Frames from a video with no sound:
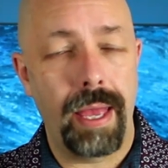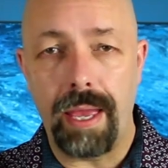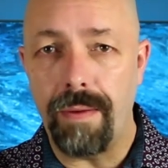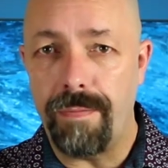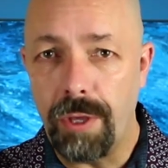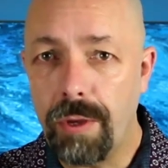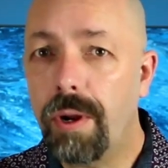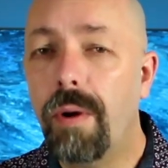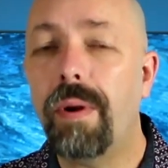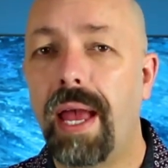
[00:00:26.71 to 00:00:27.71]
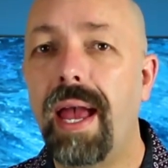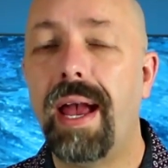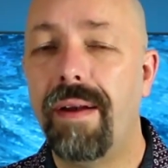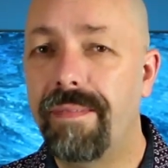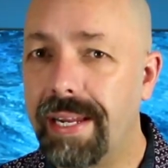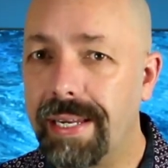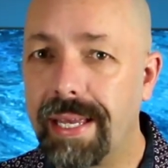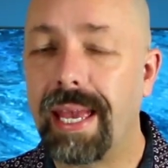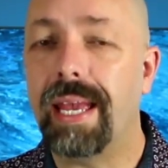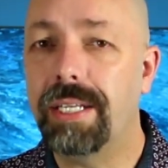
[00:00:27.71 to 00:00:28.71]
If you don't have an
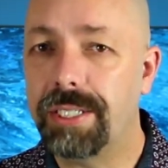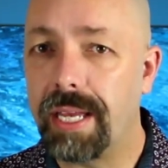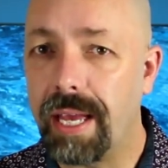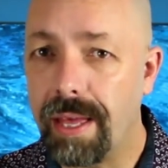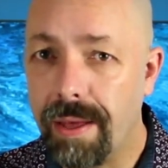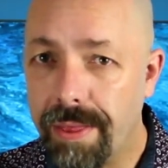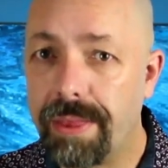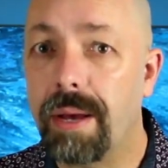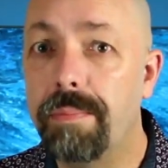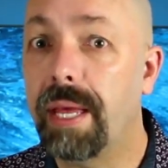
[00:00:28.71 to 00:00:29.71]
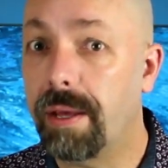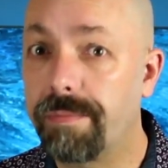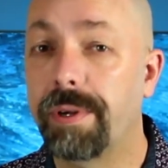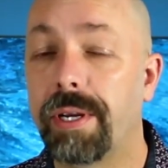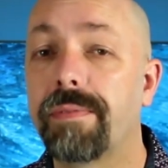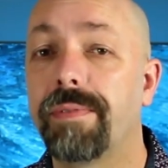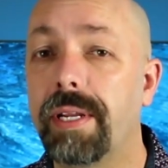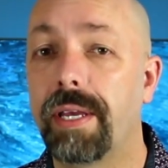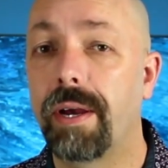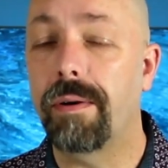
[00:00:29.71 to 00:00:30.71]
engaging thumbnail for your
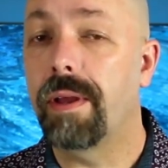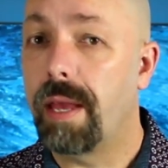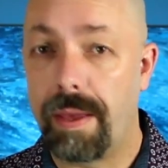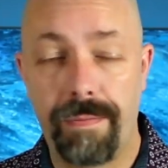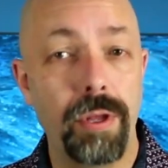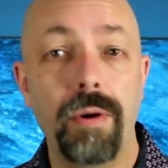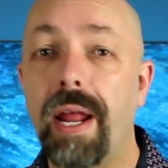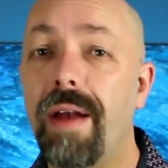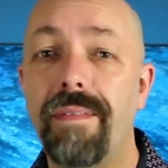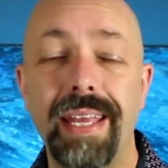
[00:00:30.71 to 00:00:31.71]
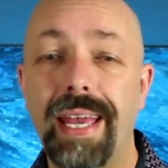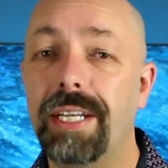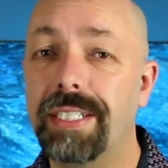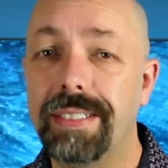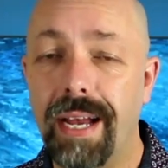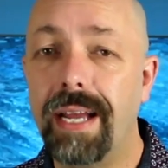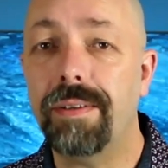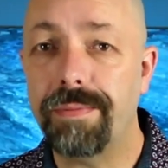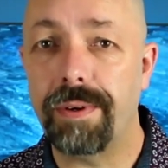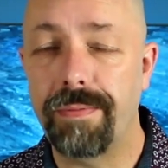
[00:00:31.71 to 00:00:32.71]
video, if you don't have an engaging title
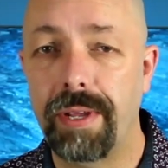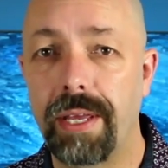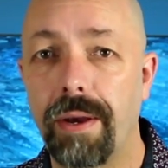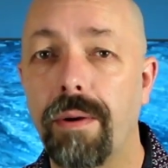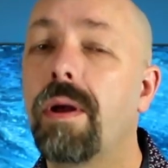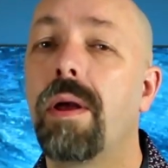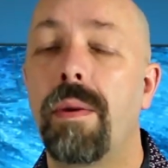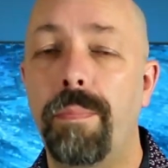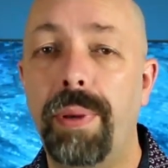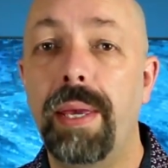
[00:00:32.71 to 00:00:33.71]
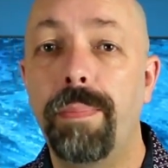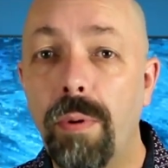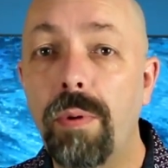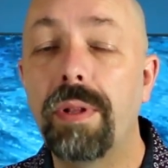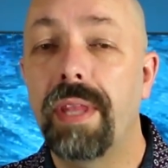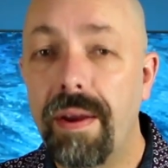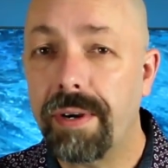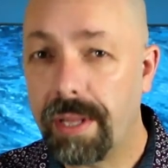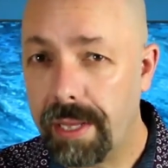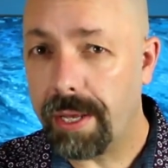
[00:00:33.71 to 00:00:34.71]
for a video, people will never
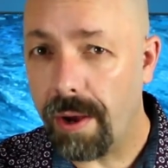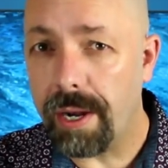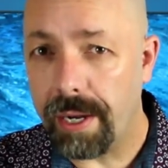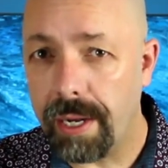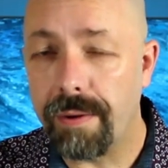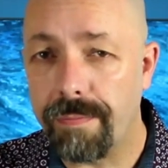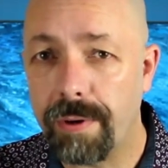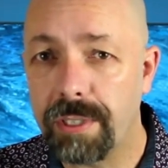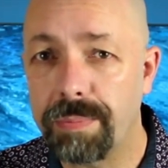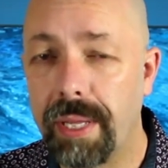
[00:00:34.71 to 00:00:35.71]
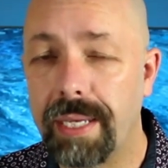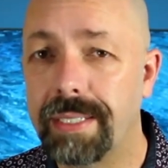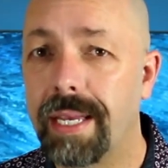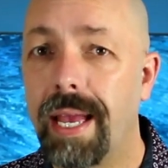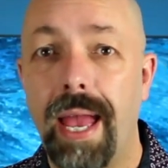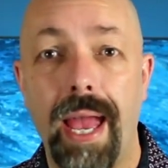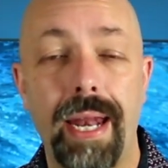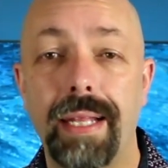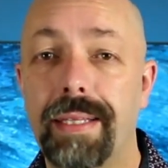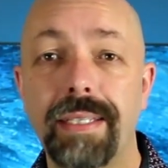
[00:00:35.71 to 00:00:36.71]
click on it in the first place. And
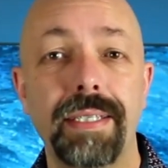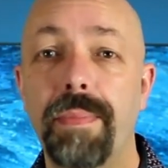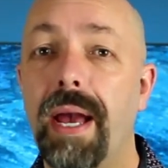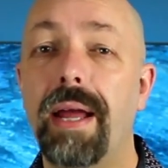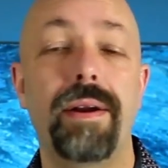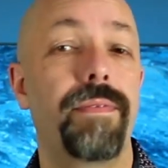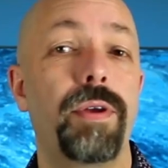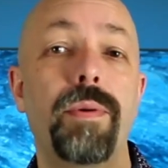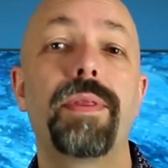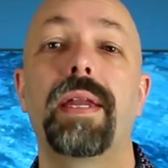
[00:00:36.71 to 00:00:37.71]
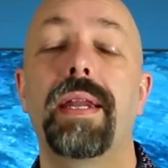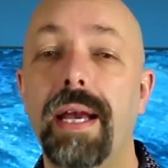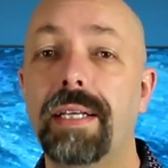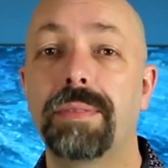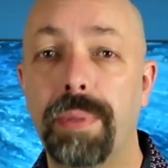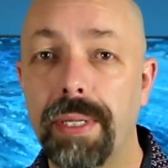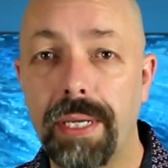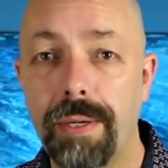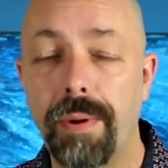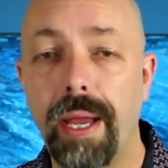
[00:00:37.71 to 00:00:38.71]
it doesn't matter if you're the next Billy
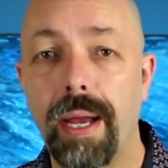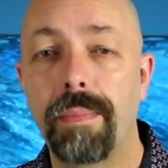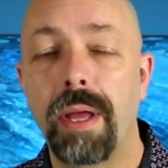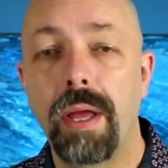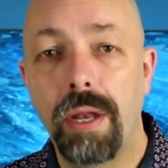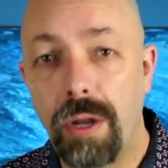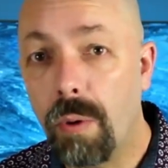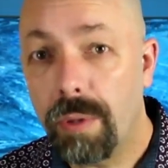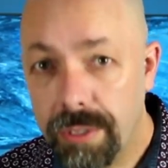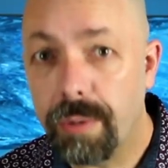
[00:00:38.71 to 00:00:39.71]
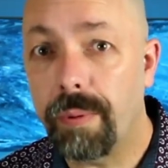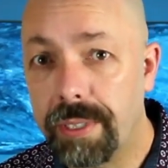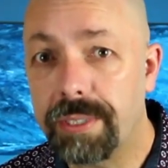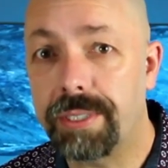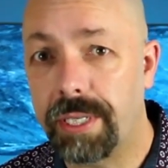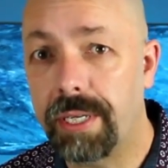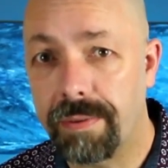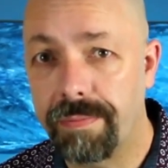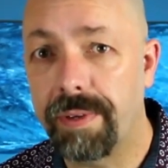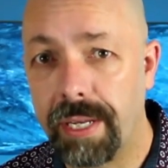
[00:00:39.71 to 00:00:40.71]
Graham, no one's going to see your
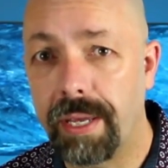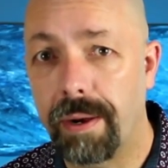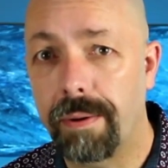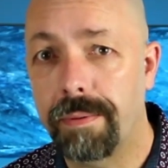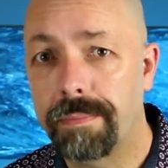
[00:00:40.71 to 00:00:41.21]
video.